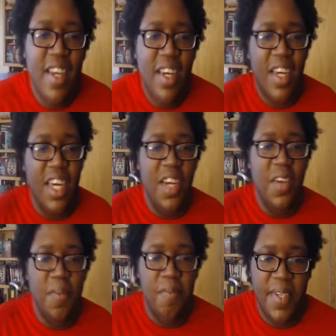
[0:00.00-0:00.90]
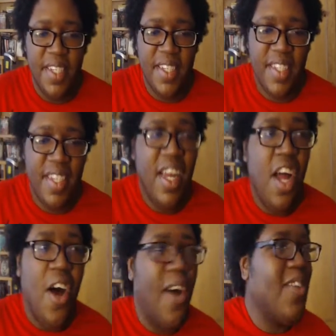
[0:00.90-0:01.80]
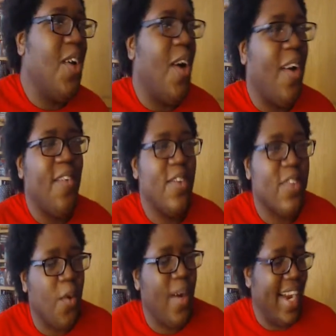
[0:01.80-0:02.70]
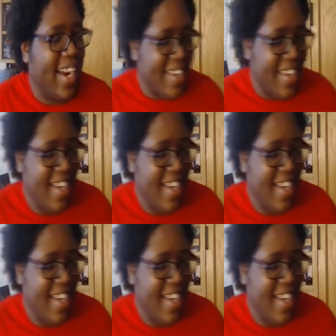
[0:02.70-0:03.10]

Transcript: um, also, all of those are queer.